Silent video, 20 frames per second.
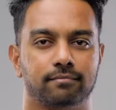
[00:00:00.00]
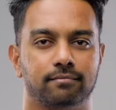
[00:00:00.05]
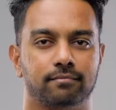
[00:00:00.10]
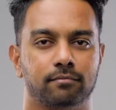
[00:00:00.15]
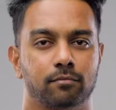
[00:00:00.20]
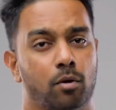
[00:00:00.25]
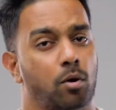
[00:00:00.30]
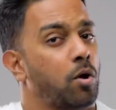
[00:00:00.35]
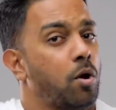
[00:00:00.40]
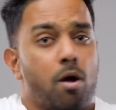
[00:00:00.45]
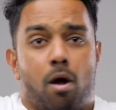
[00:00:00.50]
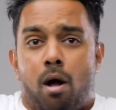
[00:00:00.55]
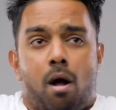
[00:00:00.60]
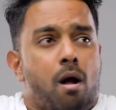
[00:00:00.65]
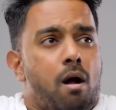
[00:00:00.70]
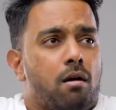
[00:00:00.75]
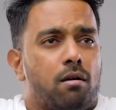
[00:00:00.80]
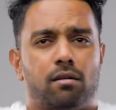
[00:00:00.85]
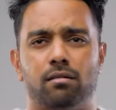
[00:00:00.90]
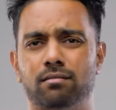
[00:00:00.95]
this video,
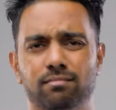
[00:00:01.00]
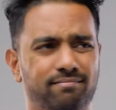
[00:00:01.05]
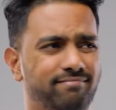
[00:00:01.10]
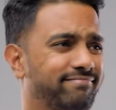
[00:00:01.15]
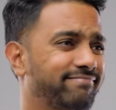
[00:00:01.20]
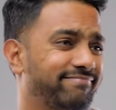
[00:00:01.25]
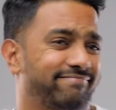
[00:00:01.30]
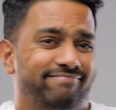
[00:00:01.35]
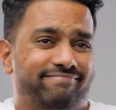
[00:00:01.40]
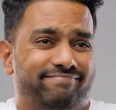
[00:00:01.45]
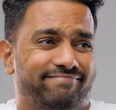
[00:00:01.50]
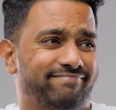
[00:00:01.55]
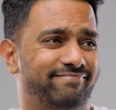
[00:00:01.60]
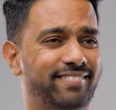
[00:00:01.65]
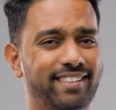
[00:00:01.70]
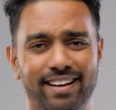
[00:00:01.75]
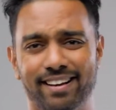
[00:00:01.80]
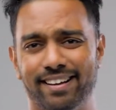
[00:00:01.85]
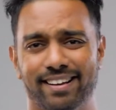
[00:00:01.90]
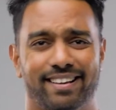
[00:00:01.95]
I'll just kind of
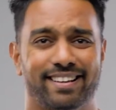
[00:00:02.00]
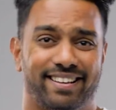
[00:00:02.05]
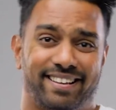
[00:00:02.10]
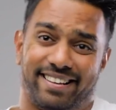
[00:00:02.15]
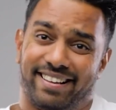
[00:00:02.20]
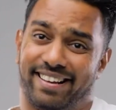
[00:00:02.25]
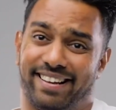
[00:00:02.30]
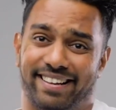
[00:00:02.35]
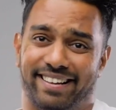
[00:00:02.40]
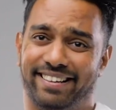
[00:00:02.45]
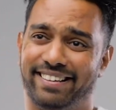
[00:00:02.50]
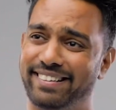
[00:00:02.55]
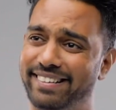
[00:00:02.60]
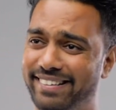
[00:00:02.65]
hand wave that discussion.